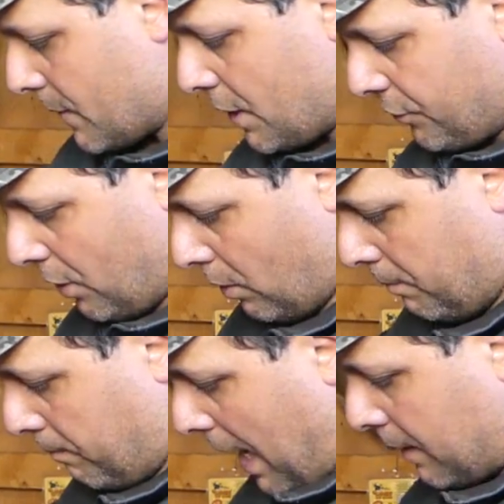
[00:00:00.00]

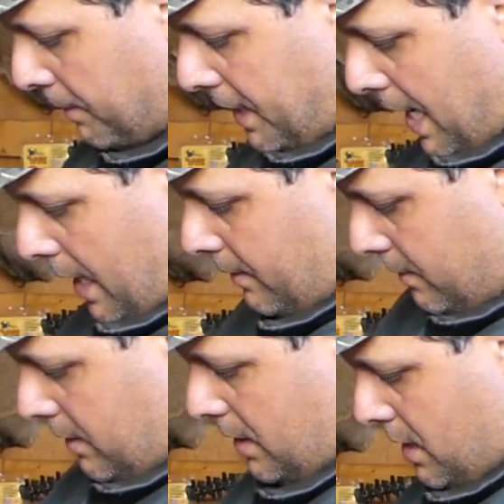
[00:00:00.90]
So, Bachmann knot.
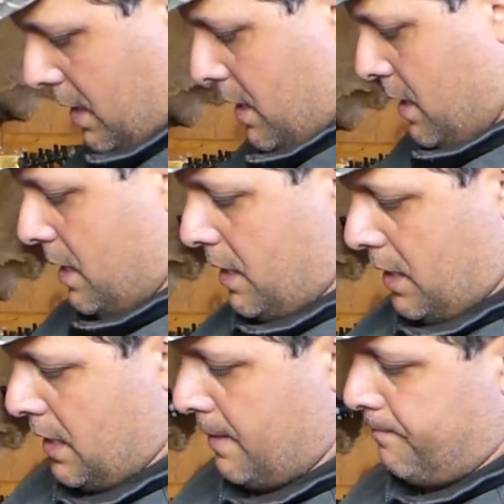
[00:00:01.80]

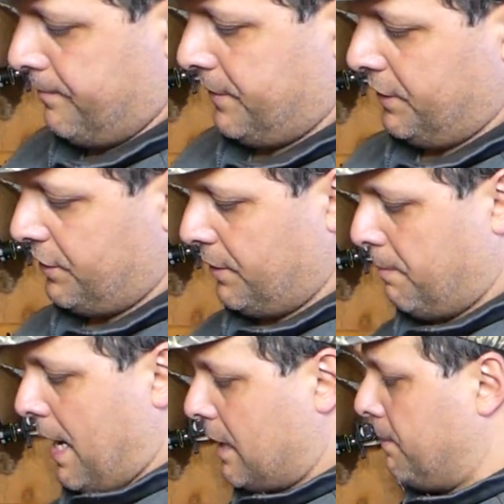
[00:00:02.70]
This is a
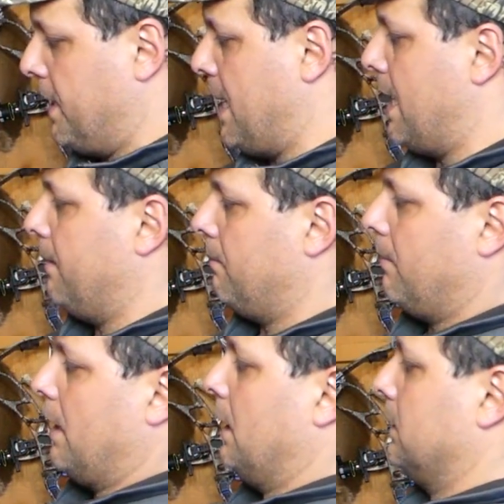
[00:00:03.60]
Bachmann knot.
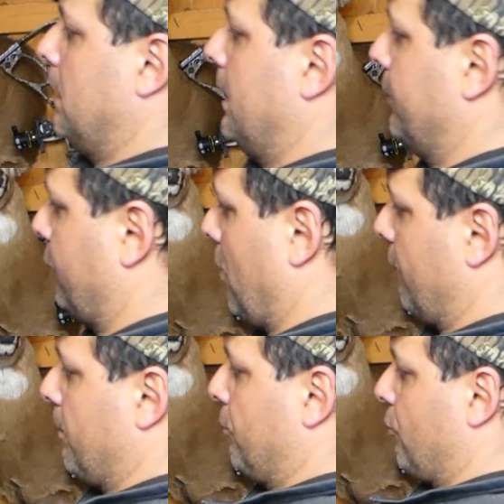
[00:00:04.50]
I'll start
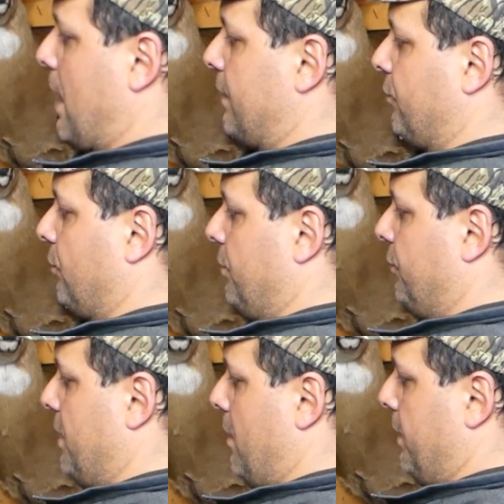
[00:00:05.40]
from scratch so you
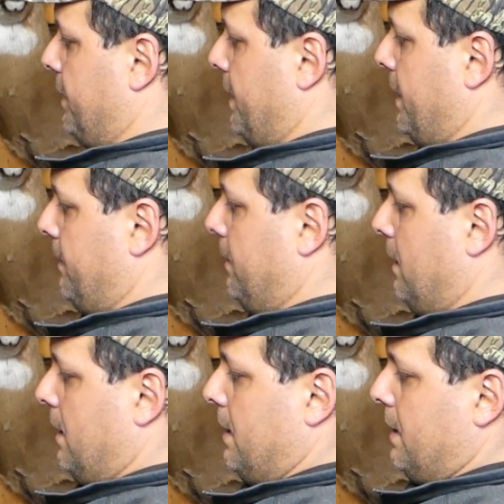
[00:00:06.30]
see how I did it.
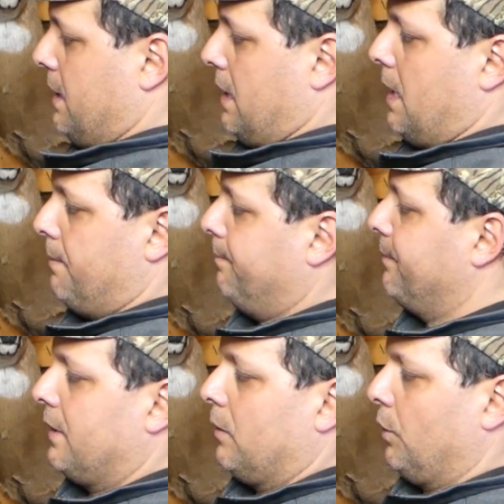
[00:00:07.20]

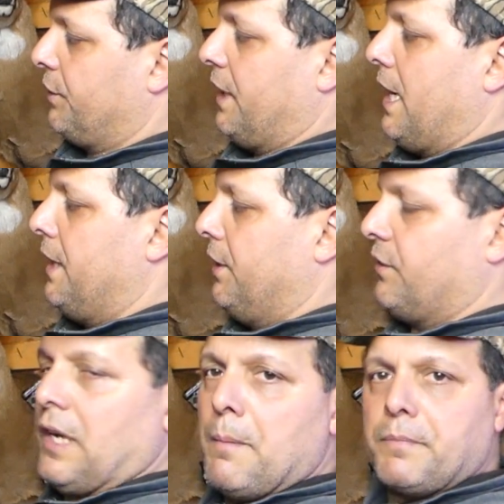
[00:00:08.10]
Once again,
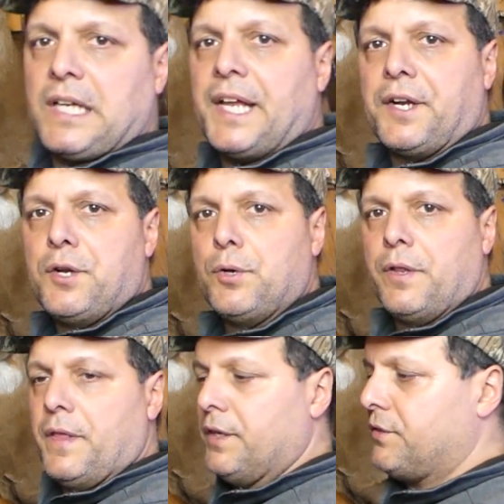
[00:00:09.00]
I'm kind of new to
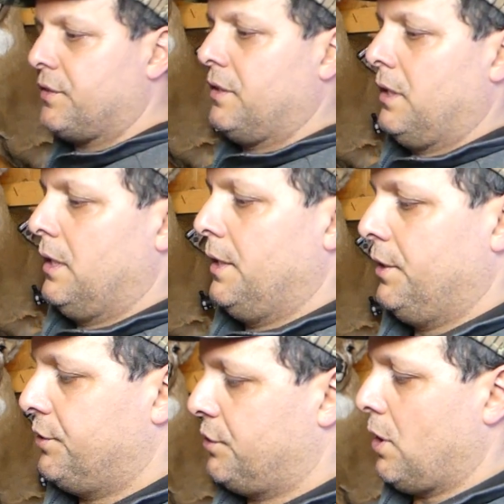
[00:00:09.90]
this,
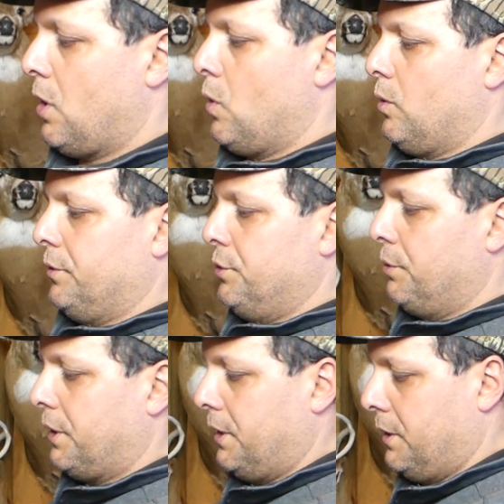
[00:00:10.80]
so you
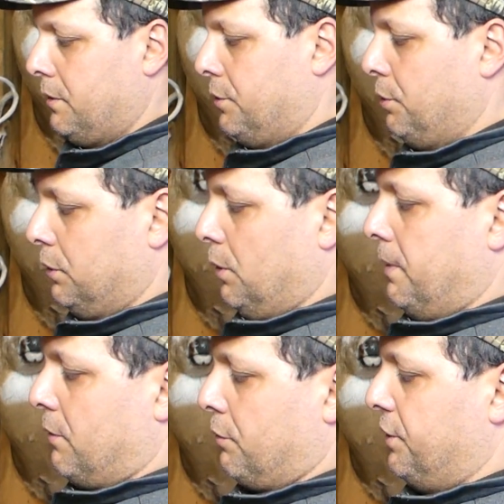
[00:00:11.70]
can do a little
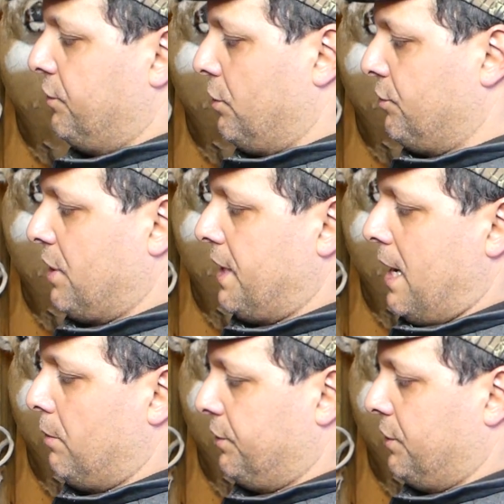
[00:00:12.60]
bit of research on
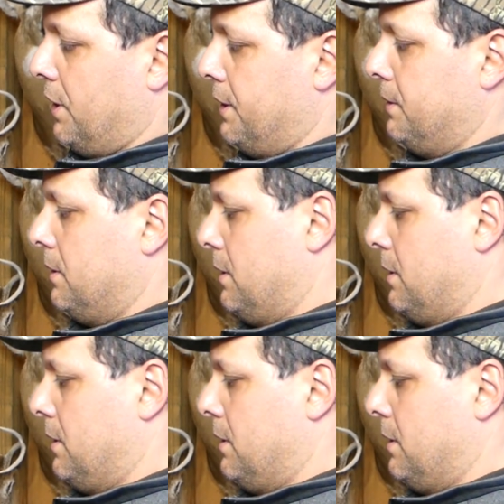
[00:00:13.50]
how it's done.